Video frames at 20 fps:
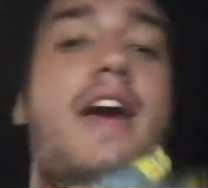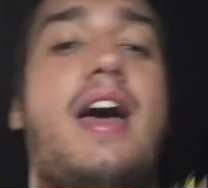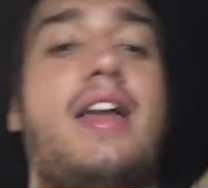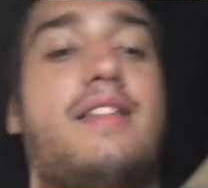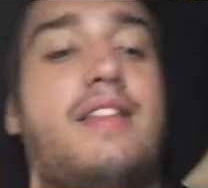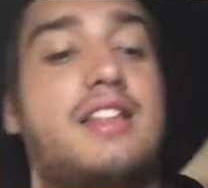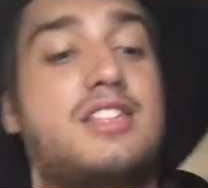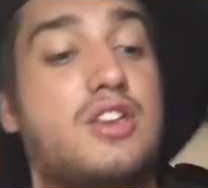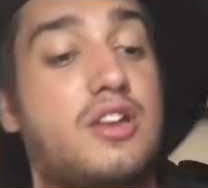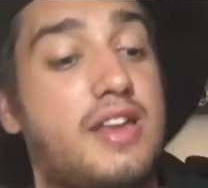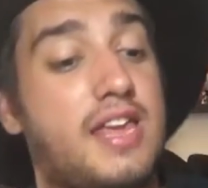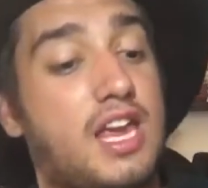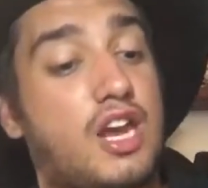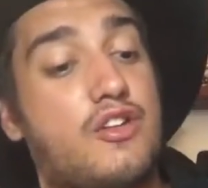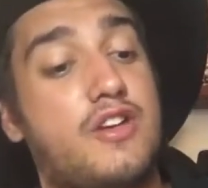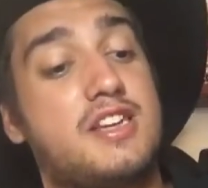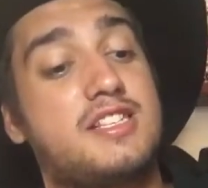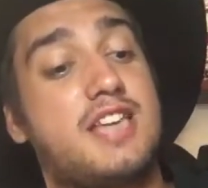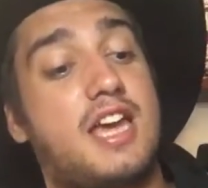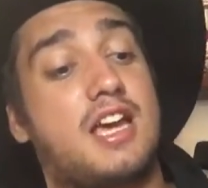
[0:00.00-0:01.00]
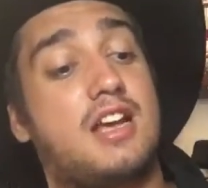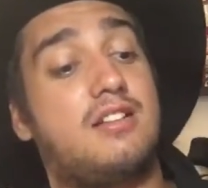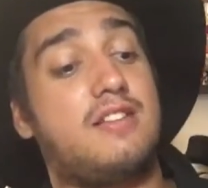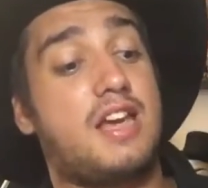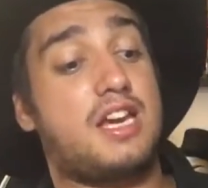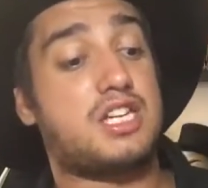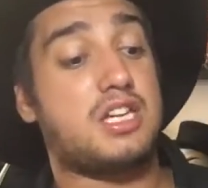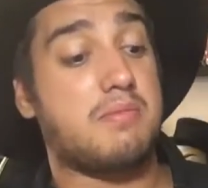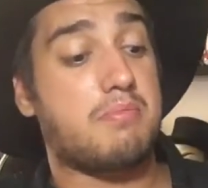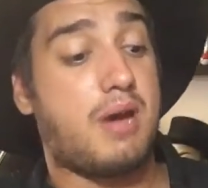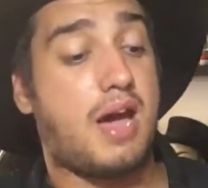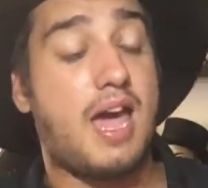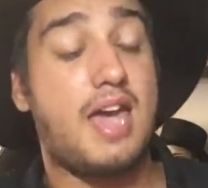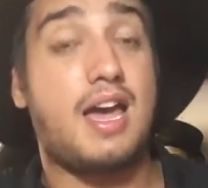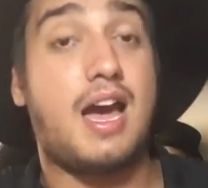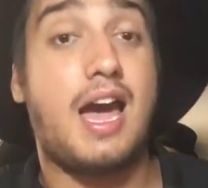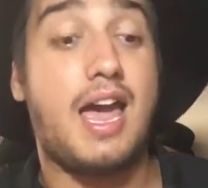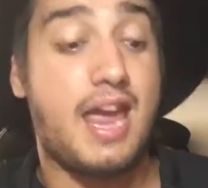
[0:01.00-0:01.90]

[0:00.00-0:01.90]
that. That's going to increase our collection by